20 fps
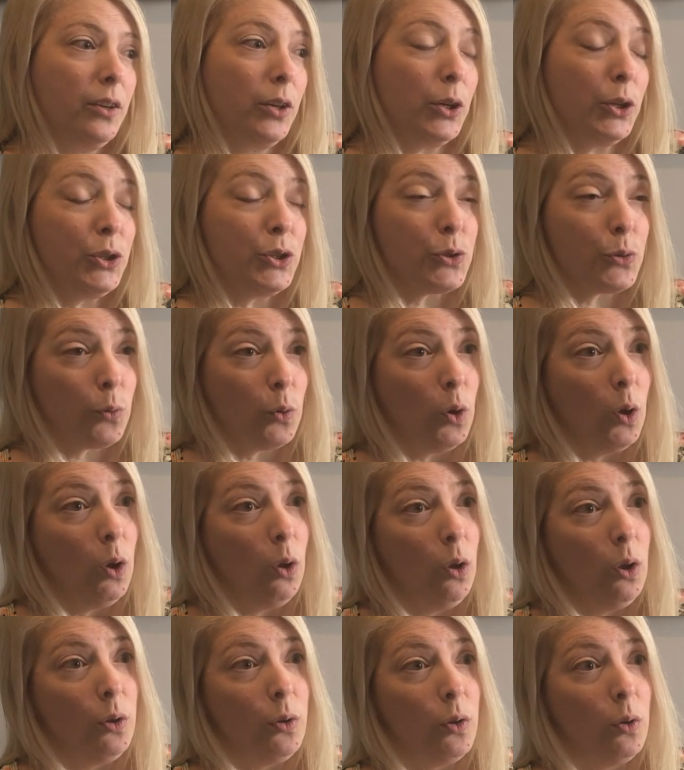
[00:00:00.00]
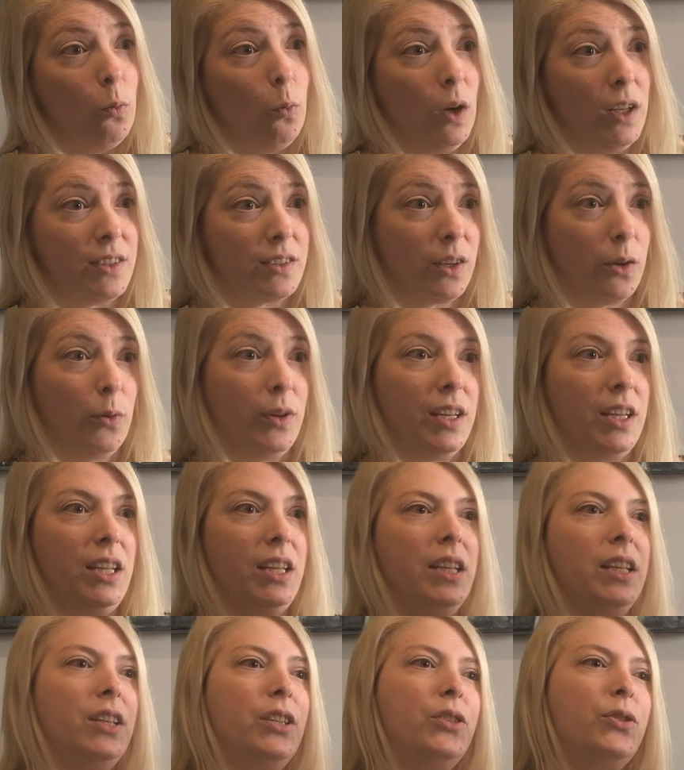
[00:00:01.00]
control what's going
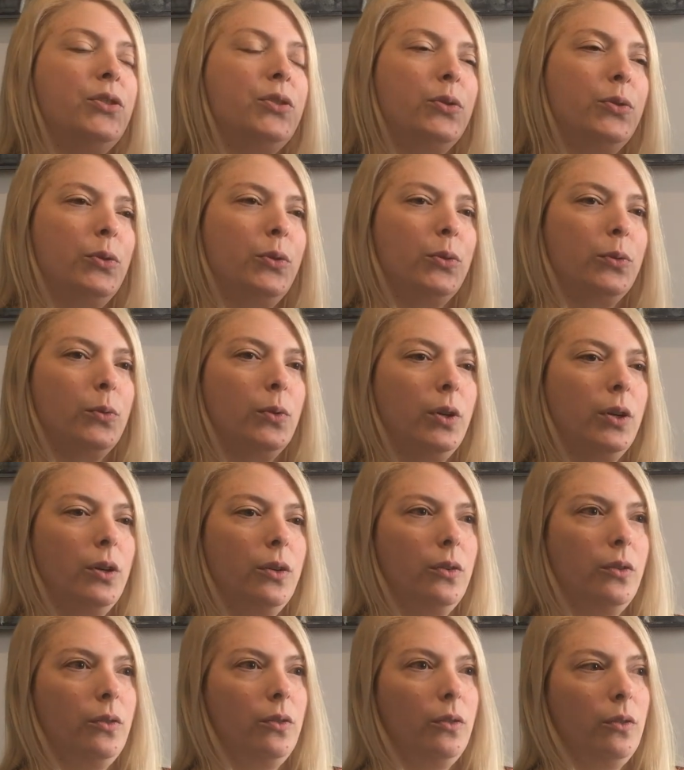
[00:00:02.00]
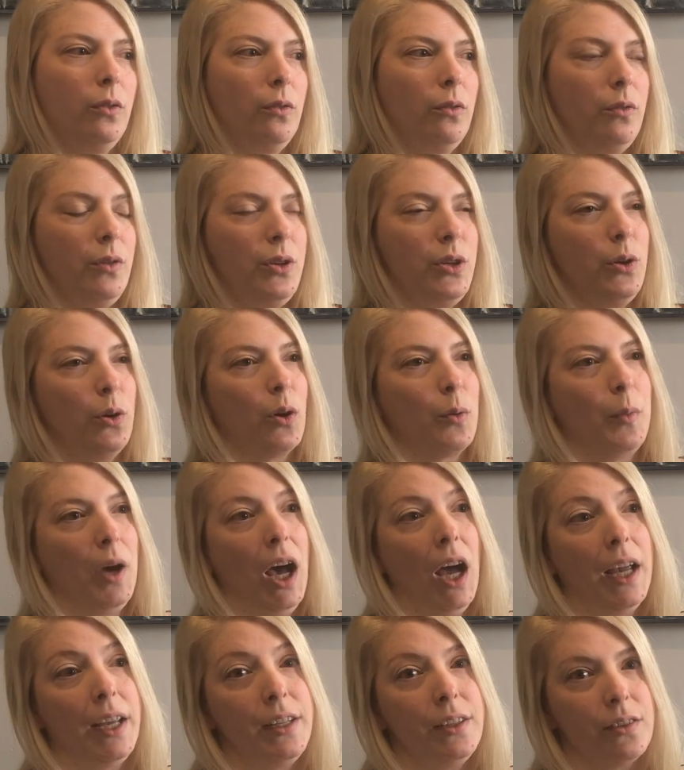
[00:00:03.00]
into your
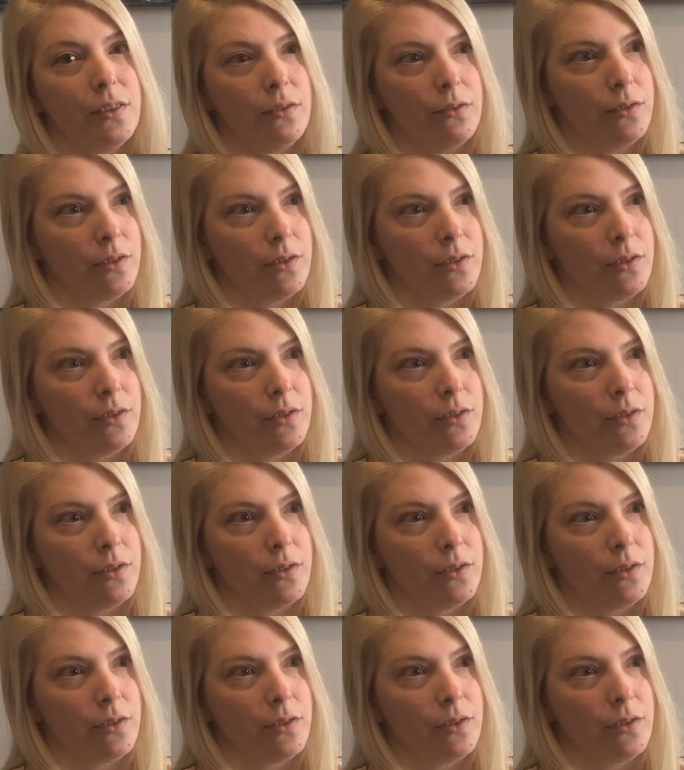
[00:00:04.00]
mind.